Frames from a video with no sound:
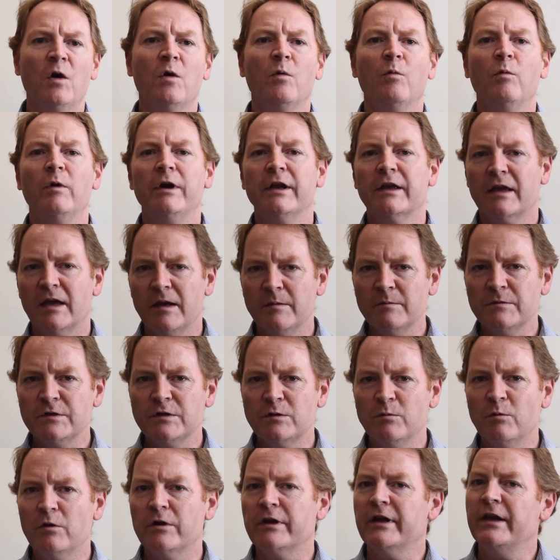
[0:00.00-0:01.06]
When it comes to
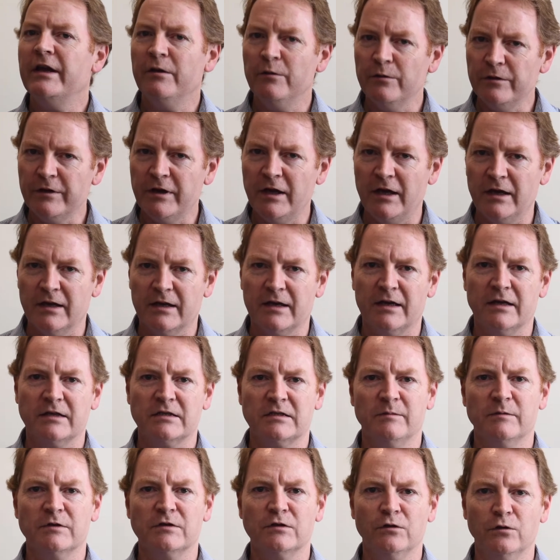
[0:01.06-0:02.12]
what healthcare
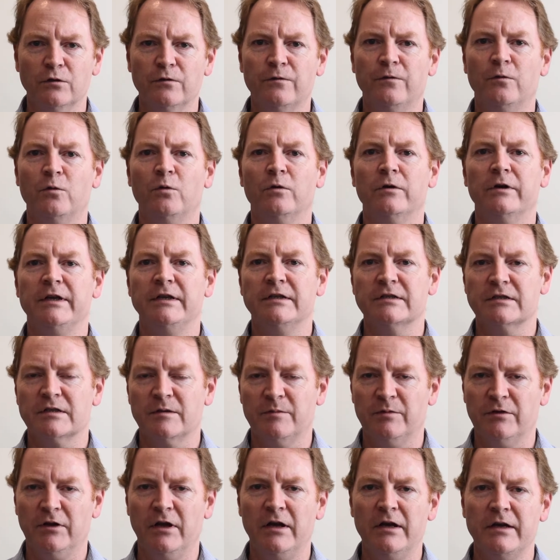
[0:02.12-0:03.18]
customers look for in
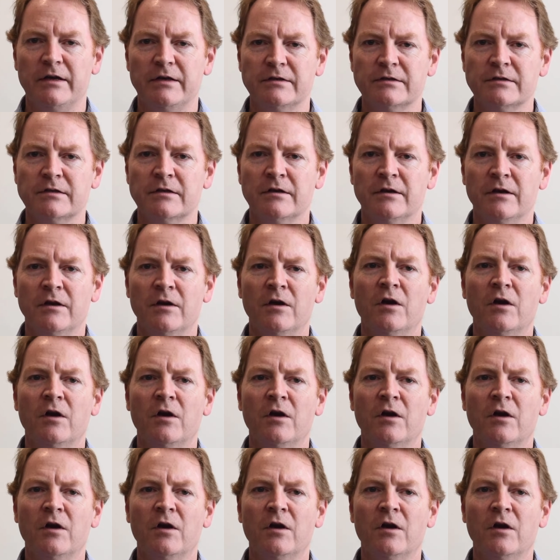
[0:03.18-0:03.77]
suppliers,